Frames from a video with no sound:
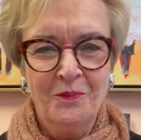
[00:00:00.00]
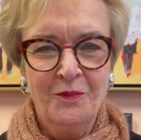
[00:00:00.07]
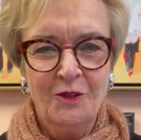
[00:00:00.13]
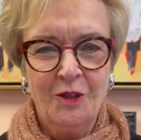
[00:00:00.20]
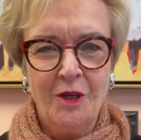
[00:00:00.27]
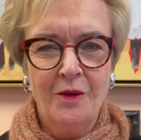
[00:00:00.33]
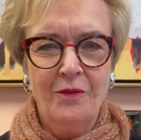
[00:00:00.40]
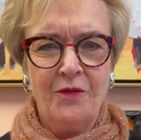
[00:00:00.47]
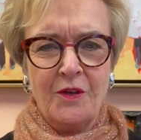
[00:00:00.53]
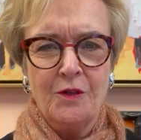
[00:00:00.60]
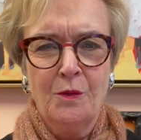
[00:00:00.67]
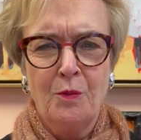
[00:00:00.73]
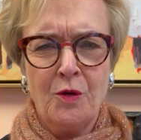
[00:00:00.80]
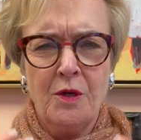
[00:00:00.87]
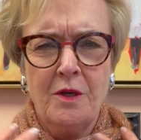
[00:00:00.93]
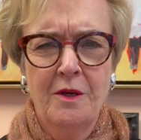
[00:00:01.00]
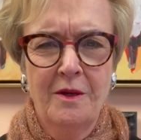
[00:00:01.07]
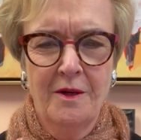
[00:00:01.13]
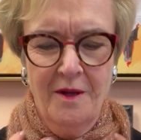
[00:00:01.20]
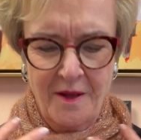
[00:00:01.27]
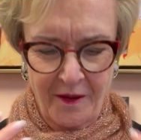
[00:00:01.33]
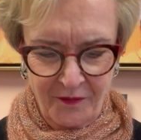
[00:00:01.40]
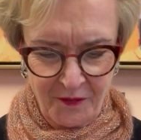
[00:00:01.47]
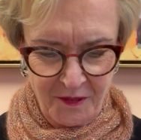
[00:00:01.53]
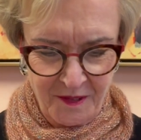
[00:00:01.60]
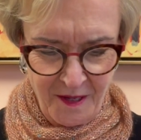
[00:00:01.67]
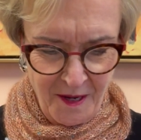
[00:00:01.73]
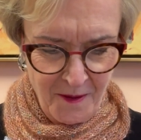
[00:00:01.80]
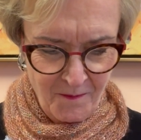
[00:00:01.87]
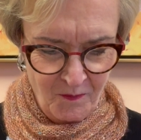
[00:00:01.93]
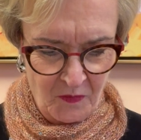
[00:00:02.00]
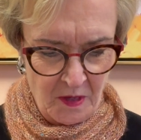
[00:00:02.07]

So it feels pretty good, I'll have to say.